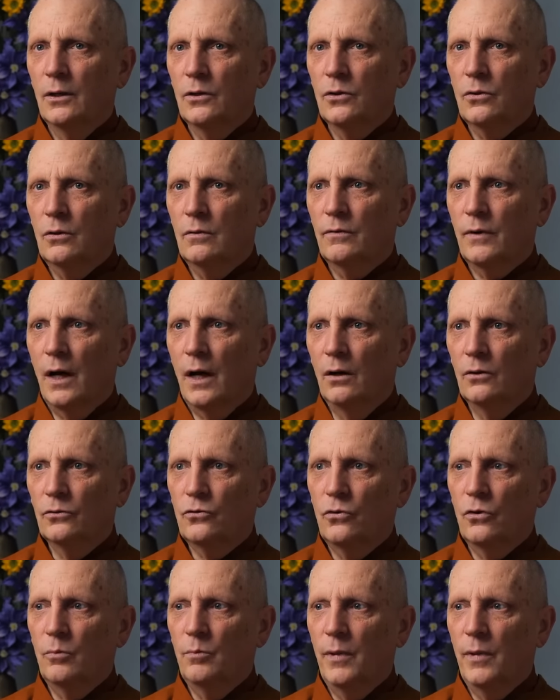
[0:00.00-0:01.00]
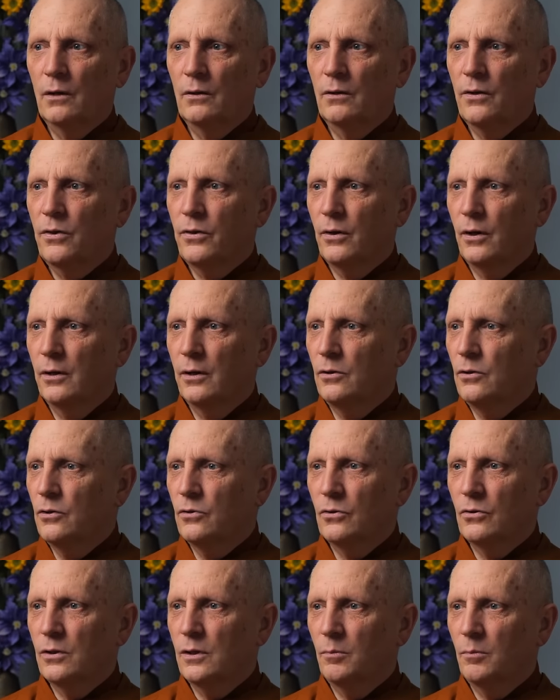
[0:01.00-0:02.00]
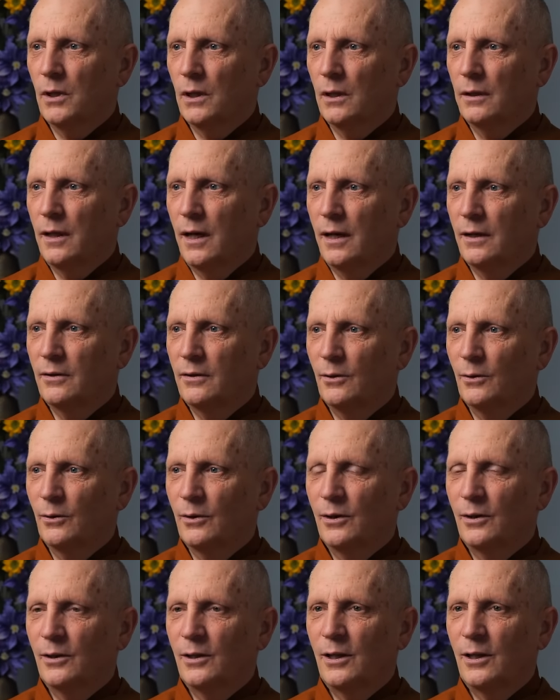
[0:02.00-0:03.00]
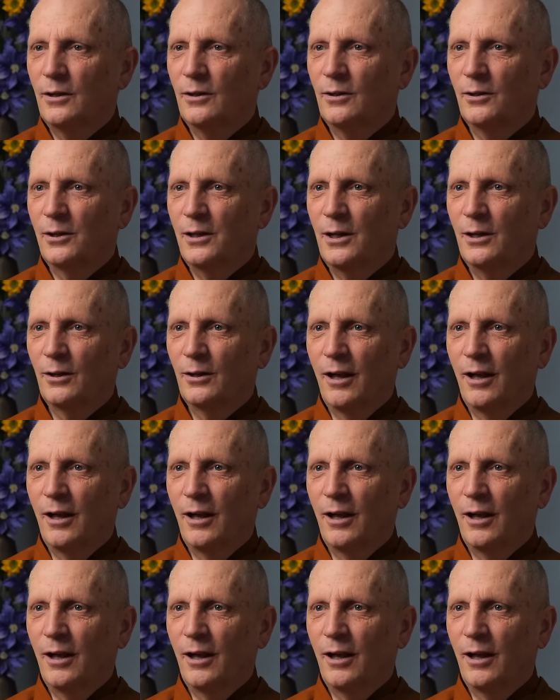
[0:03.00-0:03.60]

sort of ultra marathoners or something like that lead, lead a